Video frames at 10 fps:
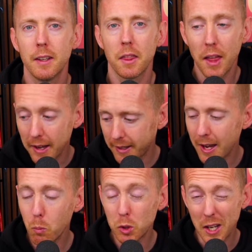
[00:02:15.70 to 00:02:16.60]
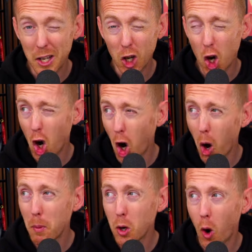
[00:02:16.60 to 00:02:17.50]
That game was a
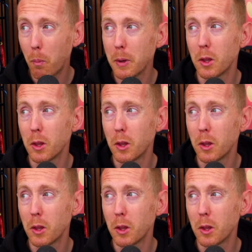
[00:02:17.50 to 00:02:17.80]
carbon copy,